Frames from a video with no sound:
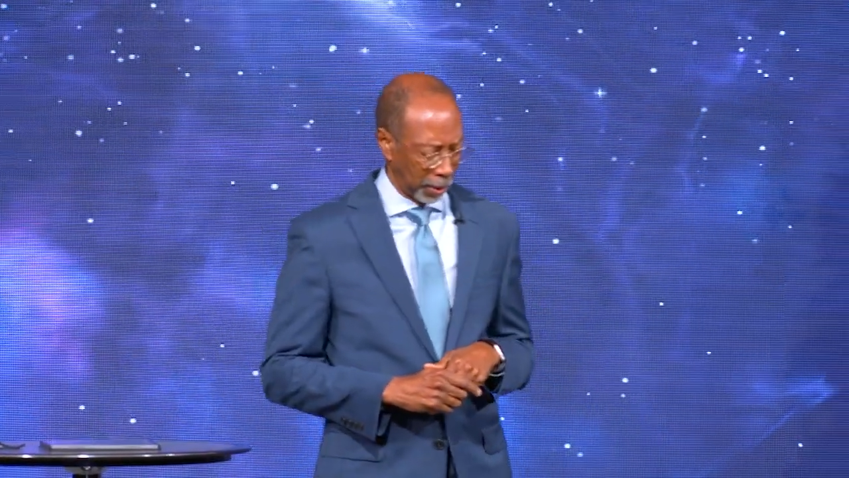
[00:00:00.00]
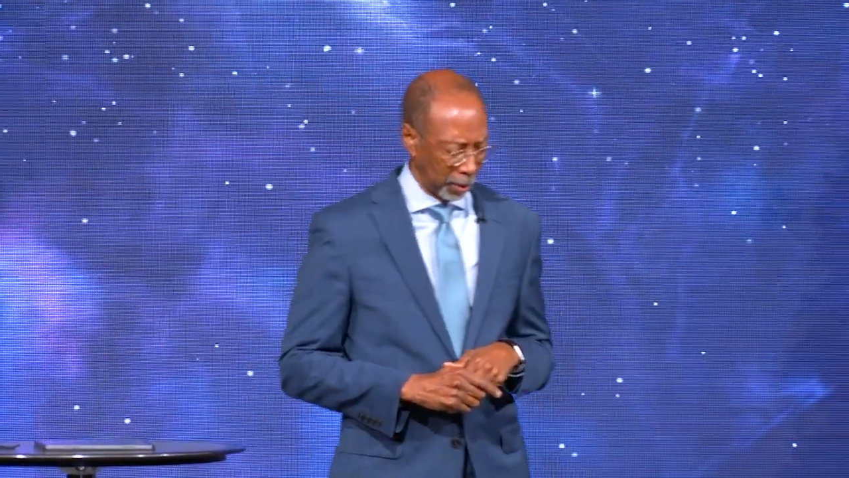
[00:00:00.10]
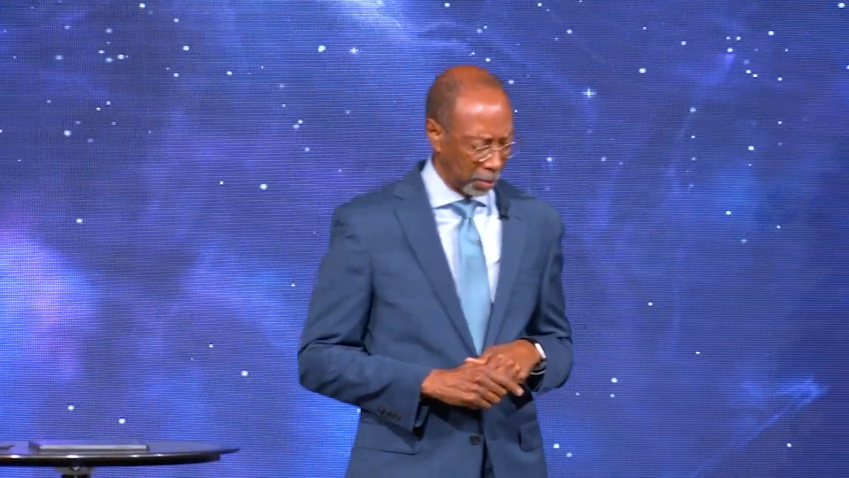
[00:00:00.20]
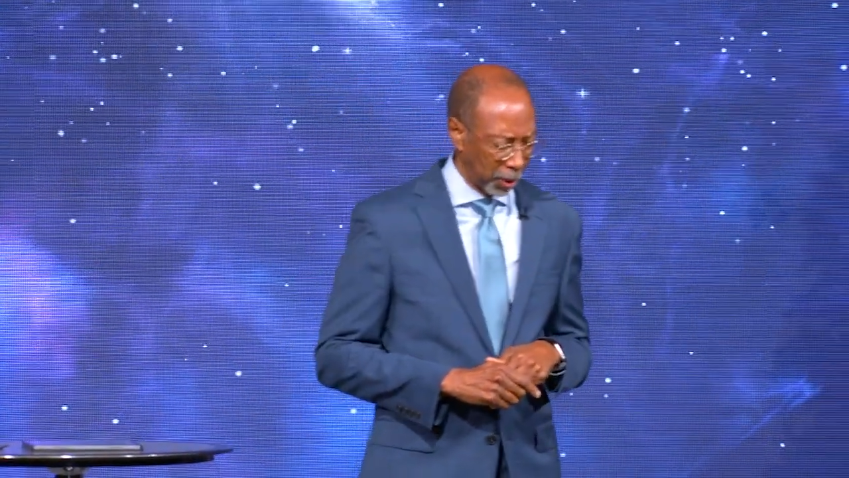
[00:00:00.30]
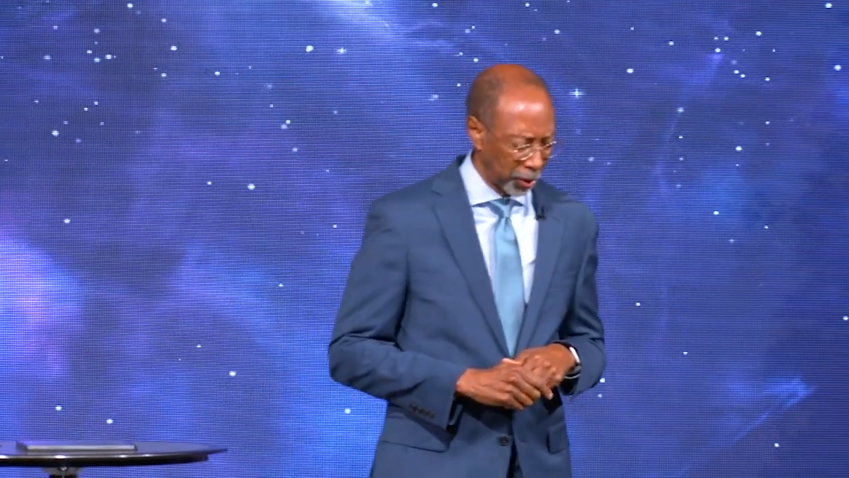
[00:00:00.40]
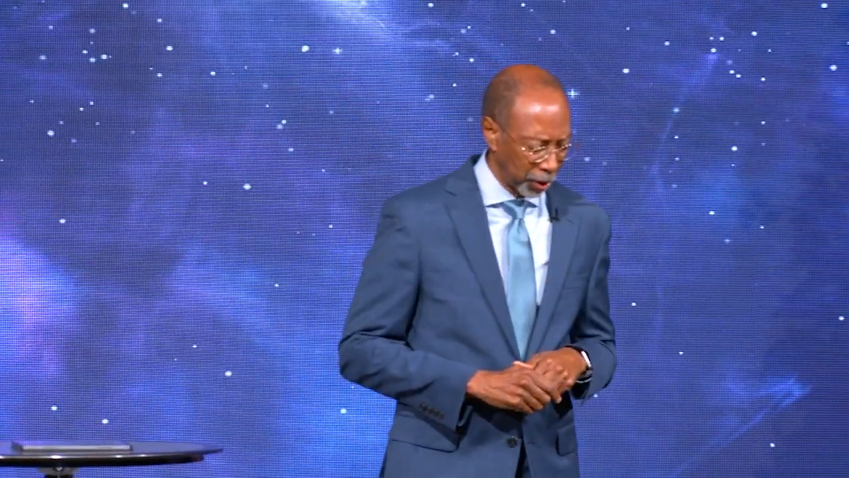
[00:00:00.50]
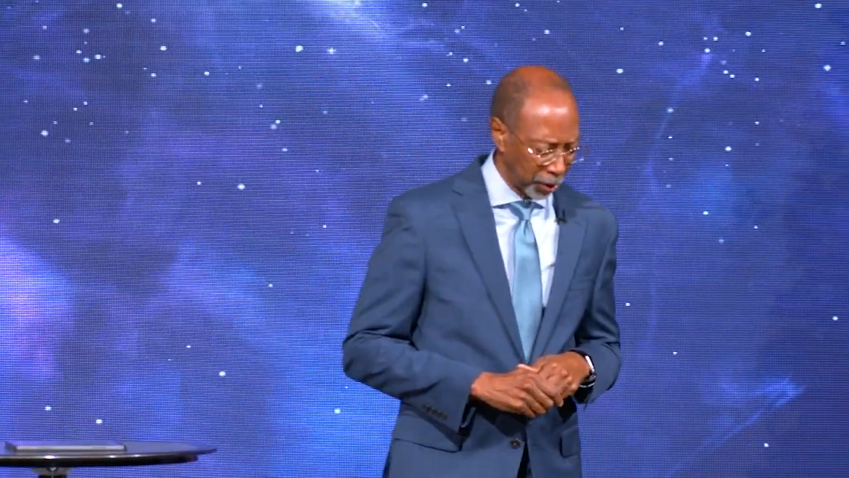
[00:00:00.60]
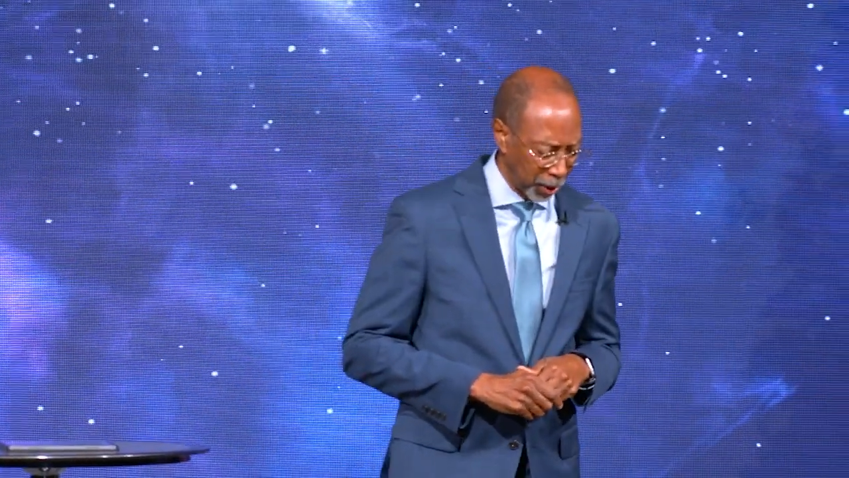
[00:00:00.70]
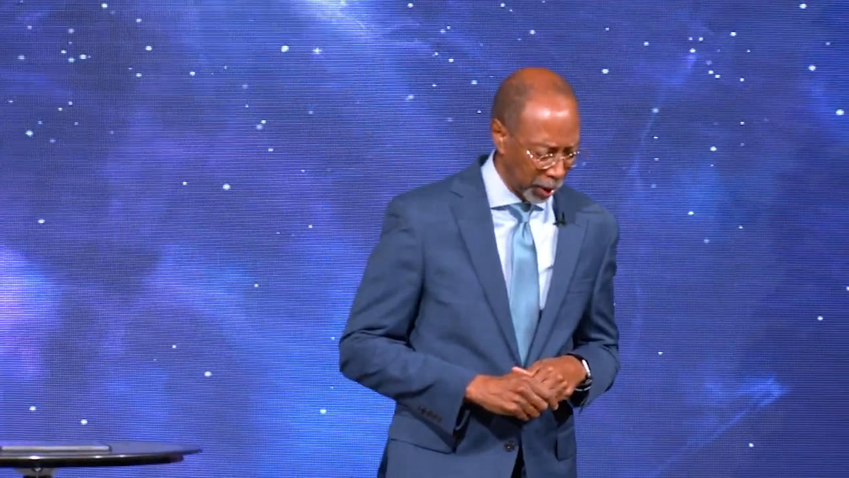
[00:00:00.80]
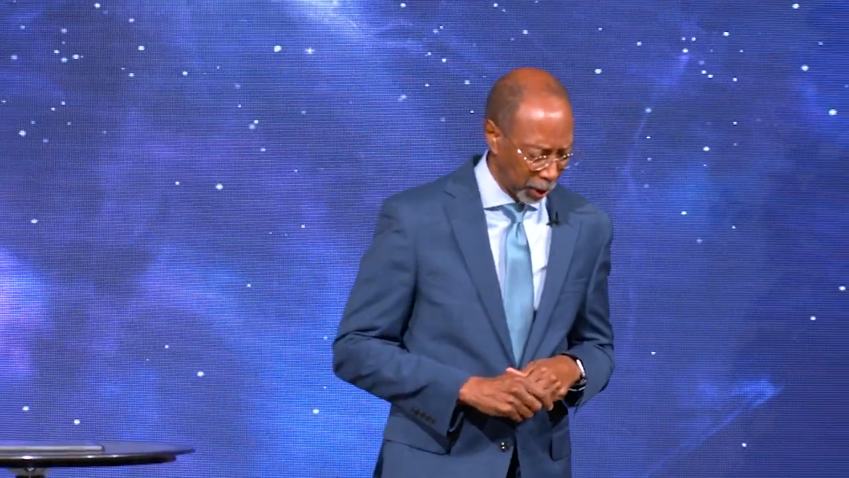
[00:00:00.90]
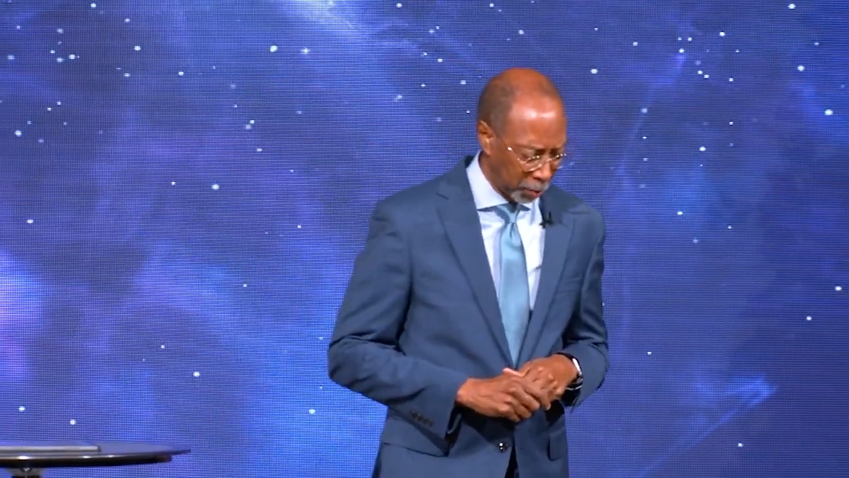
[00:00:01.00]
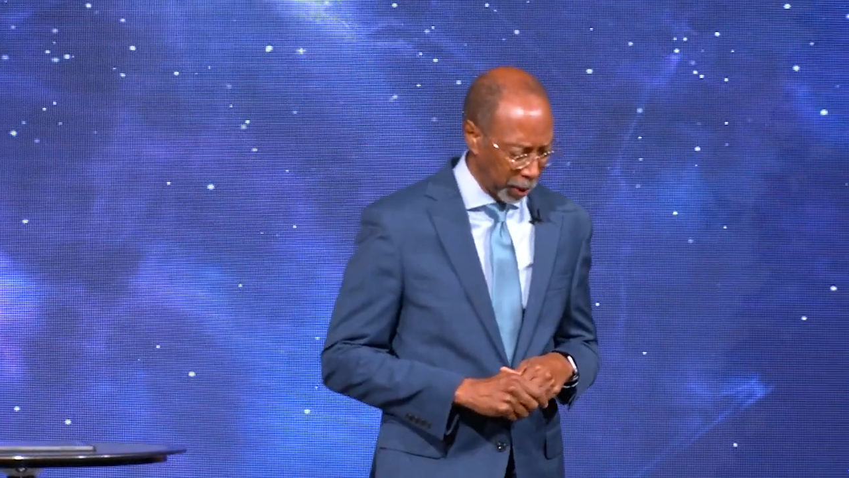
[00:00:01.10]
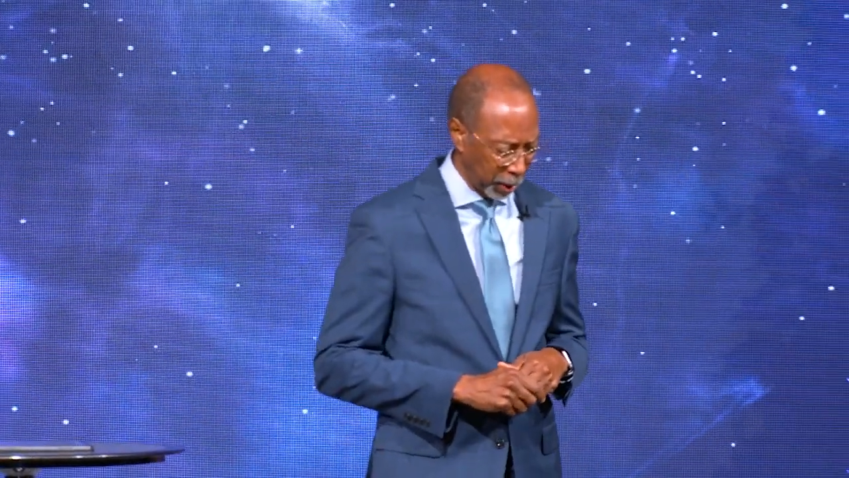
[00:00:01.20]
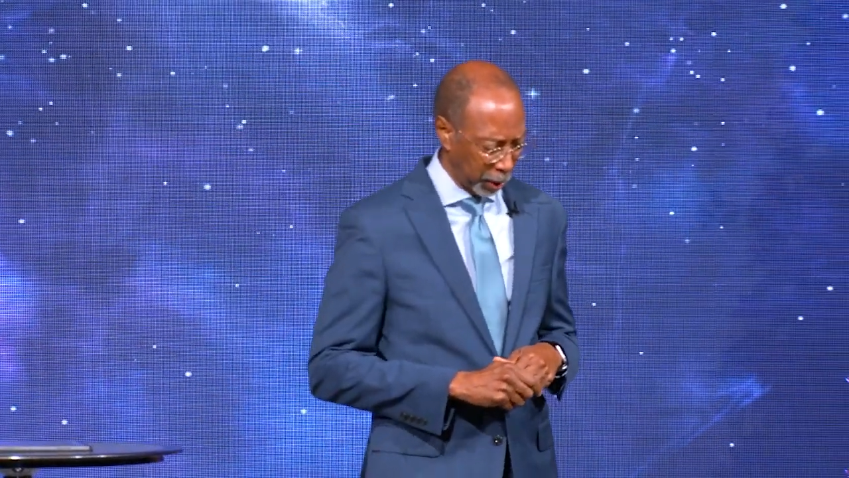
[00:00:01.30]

the mustard seed as being